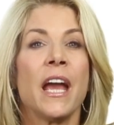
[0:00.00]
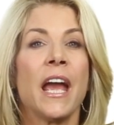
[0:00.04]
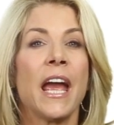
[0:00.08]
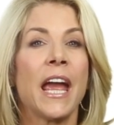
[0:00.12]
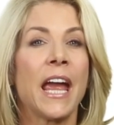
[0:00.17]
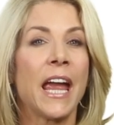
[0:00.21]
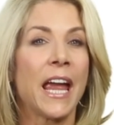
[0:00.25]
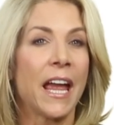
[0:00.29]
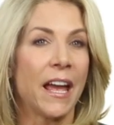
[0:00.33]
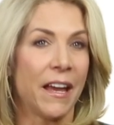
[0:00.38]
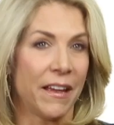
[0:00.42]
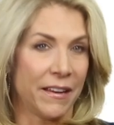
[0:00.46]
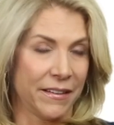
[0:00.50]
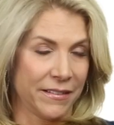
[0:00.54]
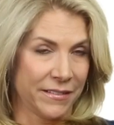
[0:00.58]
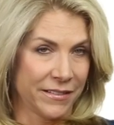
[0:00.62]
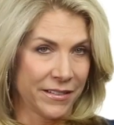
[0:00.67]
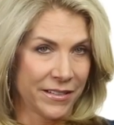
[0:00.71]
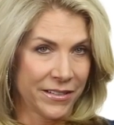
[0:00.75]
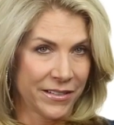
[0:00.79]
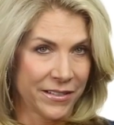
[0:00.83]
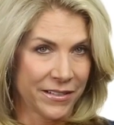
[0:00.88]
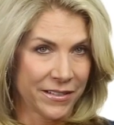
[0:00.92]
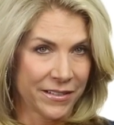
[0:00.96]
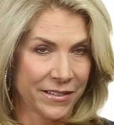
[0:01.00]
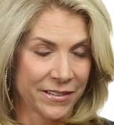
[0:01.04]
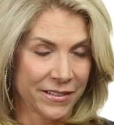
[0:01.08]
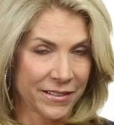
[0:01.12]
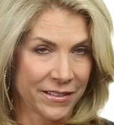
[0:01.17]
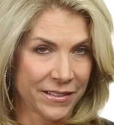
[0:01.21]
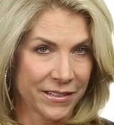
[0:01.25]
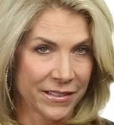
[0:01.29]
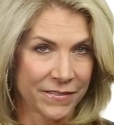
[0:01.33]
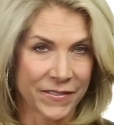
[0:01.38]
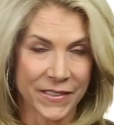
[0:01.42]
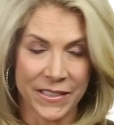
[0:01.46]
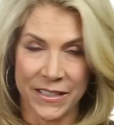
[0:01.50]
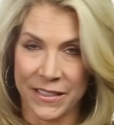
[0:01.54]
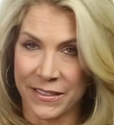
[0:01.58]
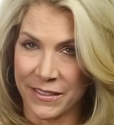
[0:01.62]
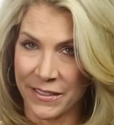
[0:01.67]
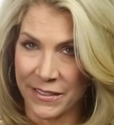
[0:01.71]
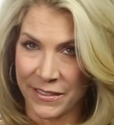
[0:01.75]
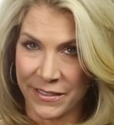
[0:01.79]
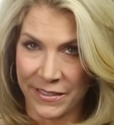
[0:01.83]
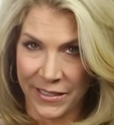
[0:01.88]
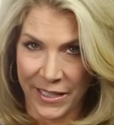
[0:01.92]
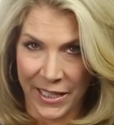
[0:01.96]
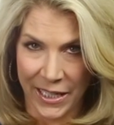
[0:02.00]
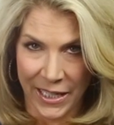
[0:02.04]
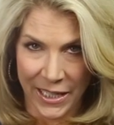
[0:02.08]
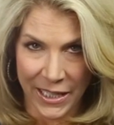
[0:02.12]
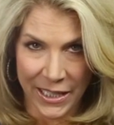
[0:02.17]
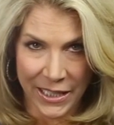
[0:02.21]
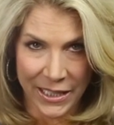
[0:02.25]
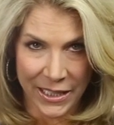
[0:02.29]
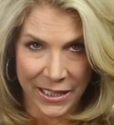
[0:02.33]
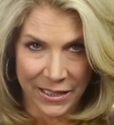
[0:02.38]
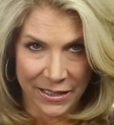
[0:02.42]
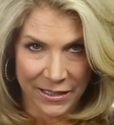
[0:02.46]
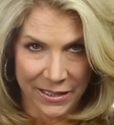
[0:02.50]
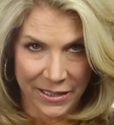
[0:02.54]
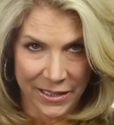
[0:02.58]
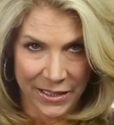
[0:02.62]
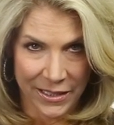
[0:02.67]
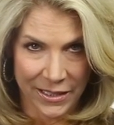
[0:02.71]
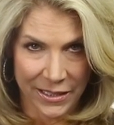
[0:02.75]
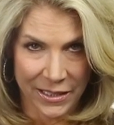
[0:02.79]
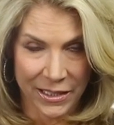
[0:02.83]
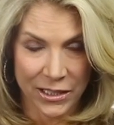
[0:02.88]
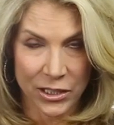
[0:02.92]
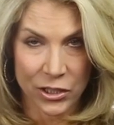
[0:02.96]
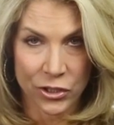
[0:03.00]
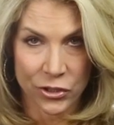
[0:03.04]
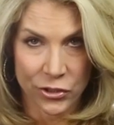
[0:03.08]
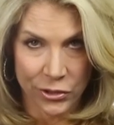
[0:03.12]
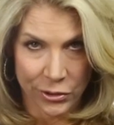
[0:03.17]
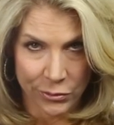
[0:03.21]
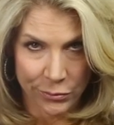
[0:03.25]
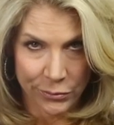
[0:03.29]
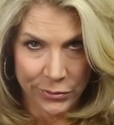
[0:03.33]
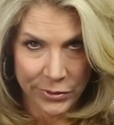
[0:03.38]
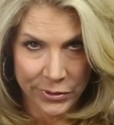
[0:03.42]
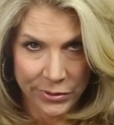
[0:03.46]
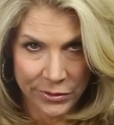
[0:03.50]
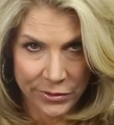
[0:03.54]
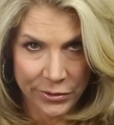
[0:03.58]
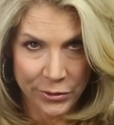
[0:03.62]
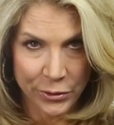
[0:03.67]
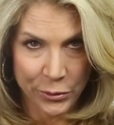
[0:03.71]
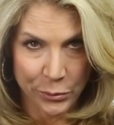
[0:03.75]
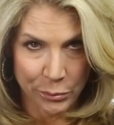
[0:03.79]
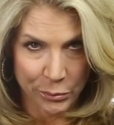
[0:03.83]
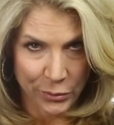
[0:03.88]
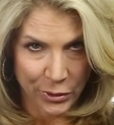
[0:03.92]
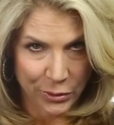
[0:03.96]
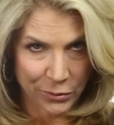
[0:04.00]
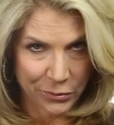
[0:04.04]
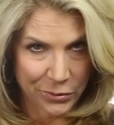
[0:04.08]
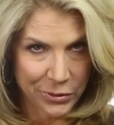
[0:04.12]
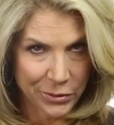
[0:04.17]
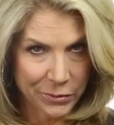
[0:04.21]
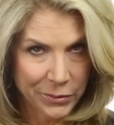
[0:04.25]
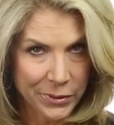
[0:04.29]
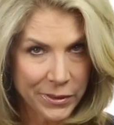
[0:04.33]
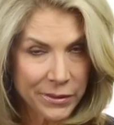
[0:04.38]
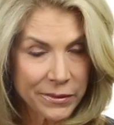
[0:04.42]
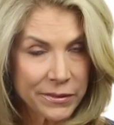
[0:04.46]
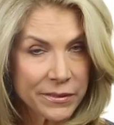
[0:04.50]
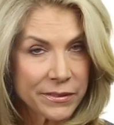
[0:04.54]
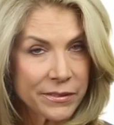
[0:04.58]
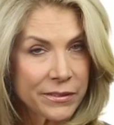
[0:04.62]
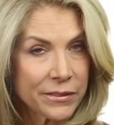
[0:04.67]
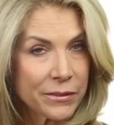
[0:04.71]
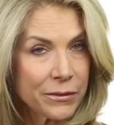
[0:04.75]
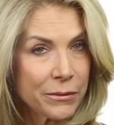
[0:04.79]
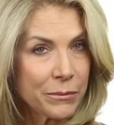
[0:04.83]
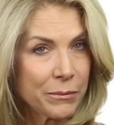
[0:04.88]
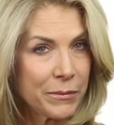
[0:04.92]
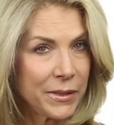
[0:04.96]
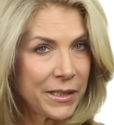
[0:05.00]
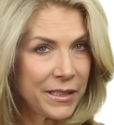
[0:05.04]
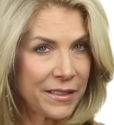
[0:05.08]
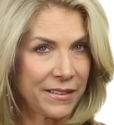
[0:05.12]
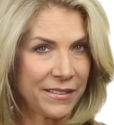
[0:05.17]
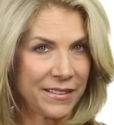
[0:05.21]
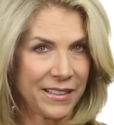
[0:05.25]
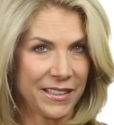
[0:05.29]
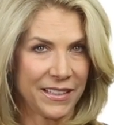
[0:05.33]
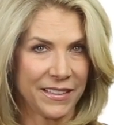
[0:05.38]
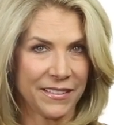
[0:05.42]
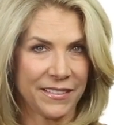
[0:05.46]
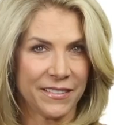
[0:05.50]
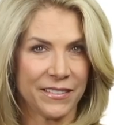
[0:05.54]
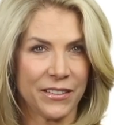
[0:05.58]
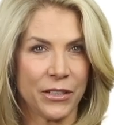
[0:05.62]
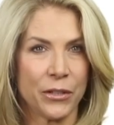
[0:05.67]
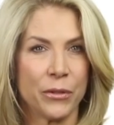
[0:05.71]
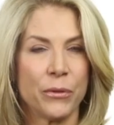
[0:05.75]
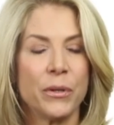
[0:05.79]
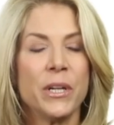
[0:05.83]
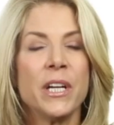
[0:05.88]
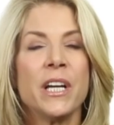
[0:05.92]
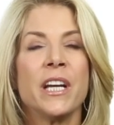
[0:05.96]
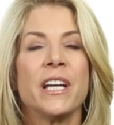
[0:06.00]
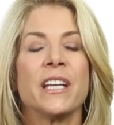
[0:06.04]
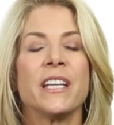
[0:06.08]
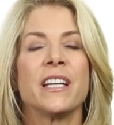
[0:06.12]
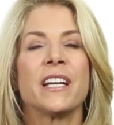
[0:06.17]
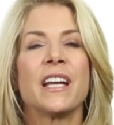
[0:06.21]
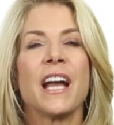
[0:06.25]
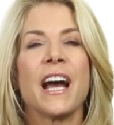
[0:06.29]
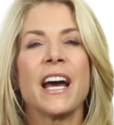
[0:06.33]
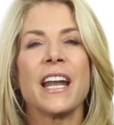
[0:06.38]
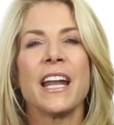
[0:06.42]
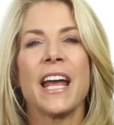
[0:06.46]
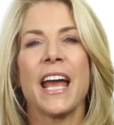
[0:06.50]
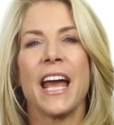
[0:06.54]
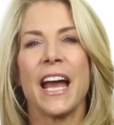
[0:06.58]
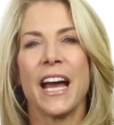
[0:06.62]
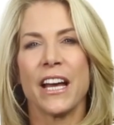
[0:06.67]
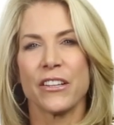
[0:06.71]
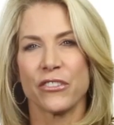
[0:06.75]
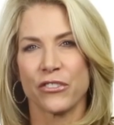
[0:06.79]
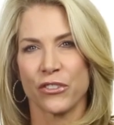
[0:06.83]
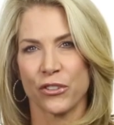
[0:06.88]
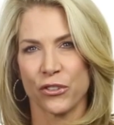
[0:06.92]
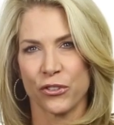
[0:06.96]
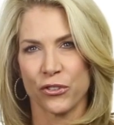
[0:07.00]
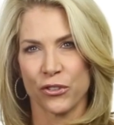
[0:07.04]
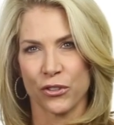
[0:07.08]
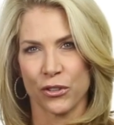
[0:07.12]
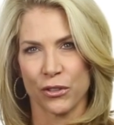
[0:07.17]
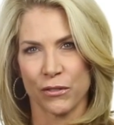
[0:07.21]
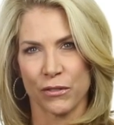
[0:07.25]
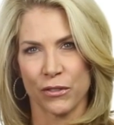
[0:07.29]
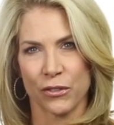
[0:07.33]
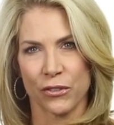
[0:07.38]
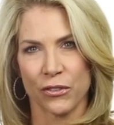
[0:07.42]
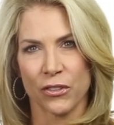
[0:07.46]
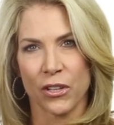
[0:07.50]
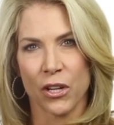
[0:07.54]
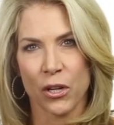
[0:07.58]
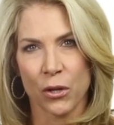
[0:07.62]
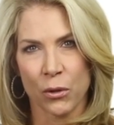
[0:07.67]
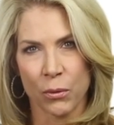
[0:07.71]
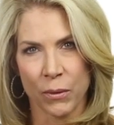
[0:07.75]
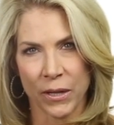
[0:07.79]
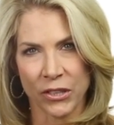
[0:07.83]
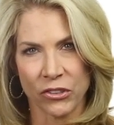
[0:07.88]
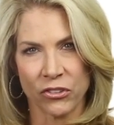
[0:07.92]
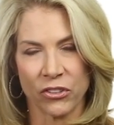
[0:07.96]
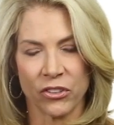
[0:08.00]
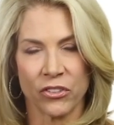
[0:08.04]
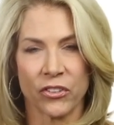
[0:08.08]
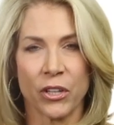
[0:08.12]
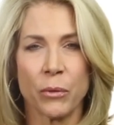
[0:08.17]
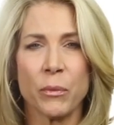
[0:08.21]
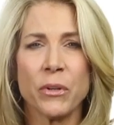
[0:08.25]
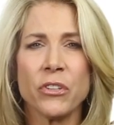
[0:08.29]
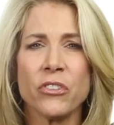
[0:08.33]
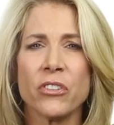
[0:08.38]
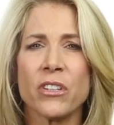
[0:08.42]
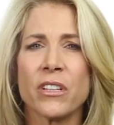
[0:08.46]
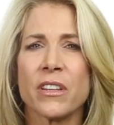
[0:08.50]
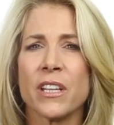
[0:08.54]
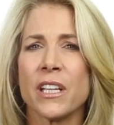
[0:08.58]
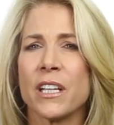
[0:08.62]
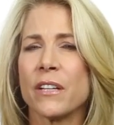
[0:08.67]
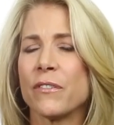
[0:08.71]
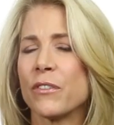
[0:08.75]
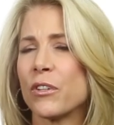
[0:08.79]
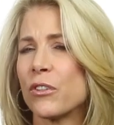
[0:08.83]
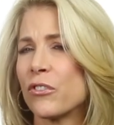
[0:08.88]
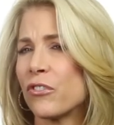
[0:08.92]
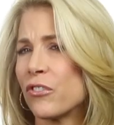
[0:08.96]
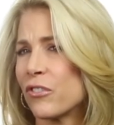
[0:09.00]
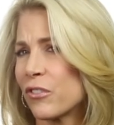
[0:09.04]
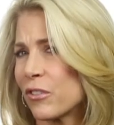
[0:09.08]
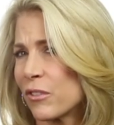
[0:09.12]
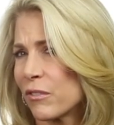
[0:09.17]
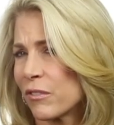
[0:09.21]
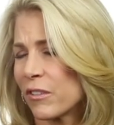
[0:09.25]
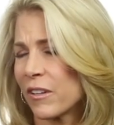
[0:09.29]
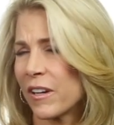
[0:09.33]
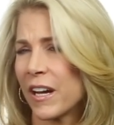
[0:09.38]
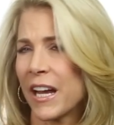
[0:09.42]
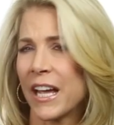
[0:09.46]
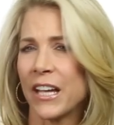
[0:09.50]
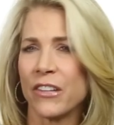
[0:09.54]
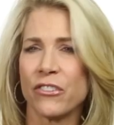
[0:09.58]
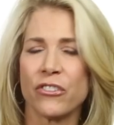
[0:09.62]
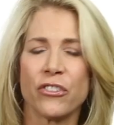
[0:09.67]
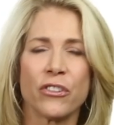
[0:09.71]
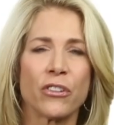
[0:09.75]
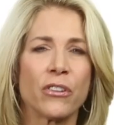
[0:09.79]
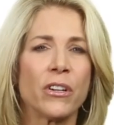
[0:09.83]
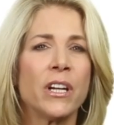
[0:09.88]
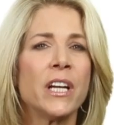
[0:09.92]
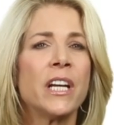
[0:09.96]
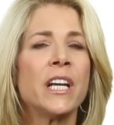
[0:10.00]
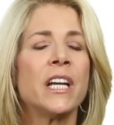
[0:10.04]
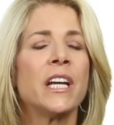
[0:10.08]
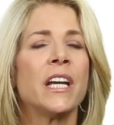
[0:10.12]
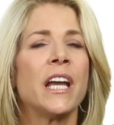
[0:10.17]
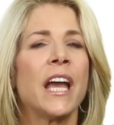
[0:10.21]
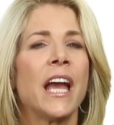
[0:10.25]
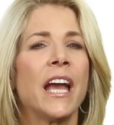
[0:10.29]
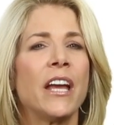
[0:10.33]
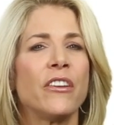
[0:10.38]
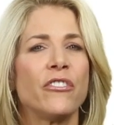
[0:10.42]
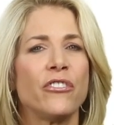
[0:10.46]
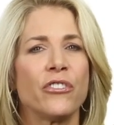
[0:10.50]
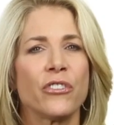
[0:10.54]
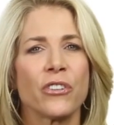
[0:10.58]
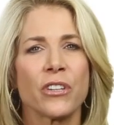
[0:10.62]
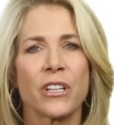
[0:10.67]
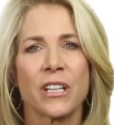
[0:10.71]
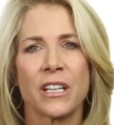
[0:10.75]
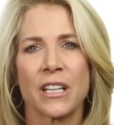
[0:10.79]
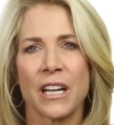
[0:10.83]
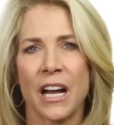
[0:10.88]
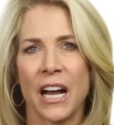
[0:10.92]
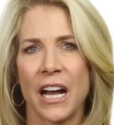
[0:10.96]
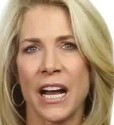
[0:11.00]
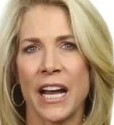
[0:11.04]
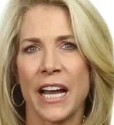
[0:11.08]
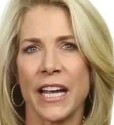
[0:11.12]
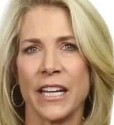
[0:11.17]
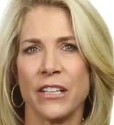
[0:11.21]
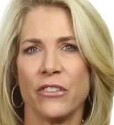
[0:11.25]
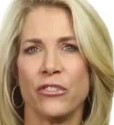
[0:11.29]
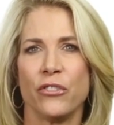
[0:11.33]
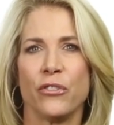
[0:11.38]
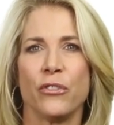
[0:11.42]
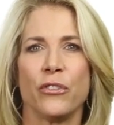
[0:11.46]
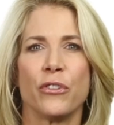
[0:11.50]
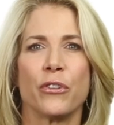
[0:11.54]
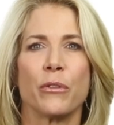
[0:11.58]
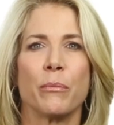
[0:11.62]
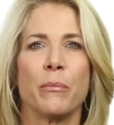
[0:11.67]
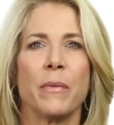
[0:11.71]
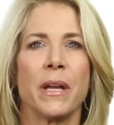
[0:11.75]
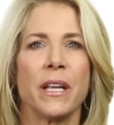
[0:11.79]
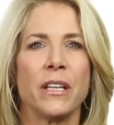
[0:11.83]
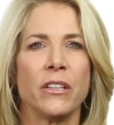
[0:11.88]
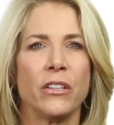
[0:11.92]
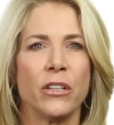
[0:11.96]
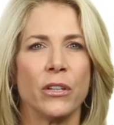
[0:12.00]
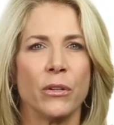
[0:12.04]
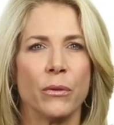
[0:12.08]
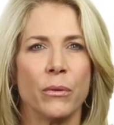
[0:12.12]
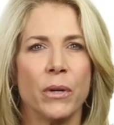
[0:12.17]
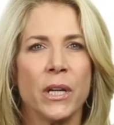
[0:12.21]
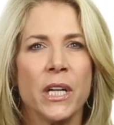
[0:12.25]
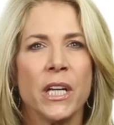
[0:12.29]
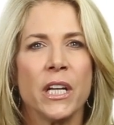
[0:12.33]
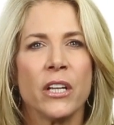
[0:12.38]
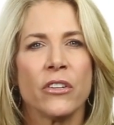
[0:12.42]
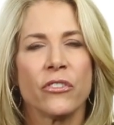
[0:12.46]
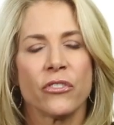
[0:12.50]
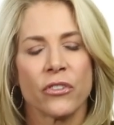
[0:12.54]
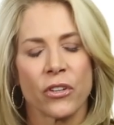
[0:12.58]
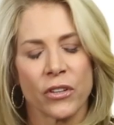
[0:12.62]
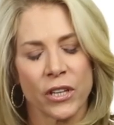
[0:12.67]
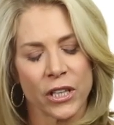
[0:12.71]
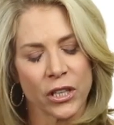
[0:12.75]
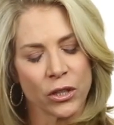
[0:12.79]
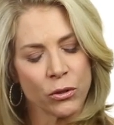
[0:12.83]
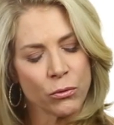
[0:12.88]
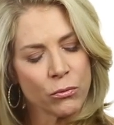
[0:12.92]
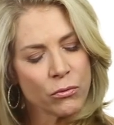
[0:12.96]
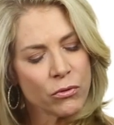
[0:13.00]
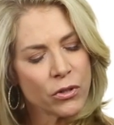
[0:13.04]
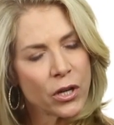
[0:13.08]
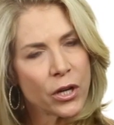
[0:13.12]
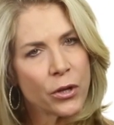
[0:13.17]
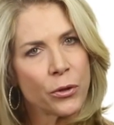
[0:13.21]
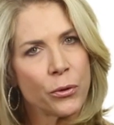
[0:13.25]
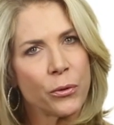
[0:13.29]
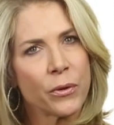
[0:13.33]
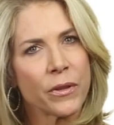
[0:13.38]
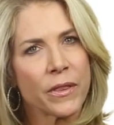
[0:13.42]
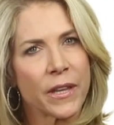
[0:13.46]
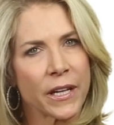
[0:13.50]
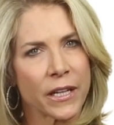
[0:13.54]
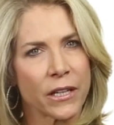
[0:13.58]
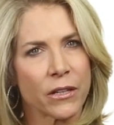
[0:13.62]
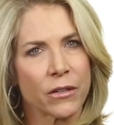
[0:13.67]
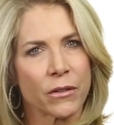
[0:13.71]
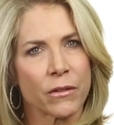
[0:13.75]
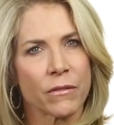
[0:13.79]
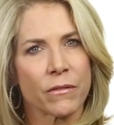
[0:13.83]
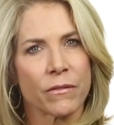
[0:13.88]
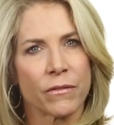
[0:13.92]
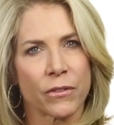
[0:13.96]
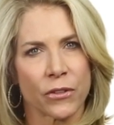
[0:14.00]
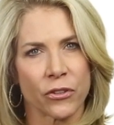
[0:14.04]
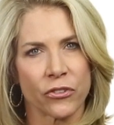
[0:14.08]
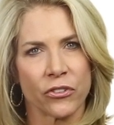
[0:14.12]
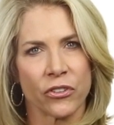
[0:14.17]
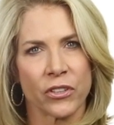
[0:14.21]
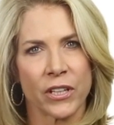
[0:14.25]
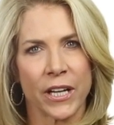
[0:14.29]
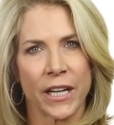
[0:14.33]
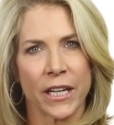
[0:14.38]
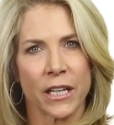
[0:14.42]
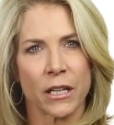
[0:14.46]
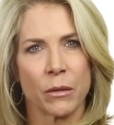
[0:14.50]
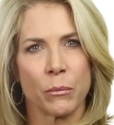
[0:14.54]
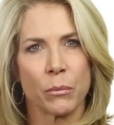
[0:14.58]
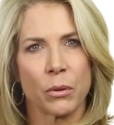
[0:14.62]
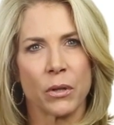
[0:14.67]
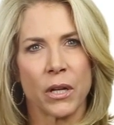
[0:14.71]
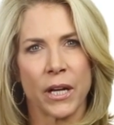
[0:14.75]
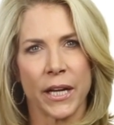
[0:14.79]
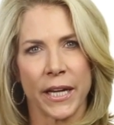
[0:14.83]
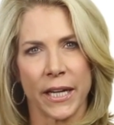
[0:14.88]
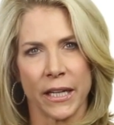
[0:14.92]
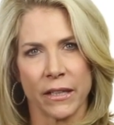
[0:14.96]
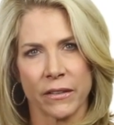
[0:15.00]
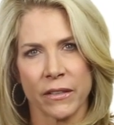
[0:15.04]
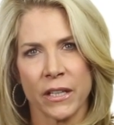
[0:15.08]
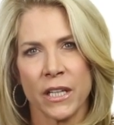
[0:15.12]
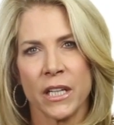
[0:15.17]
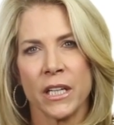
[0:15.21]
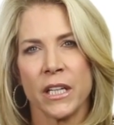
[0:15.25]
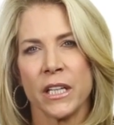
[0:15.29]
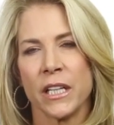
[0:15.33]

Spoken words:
And if it doesn't say anything, don't assume. You know what assuming does. So you gotta ask your servers questions. I want you to think of your server as your guide to your menu so that you know that you're virgin diet compliant.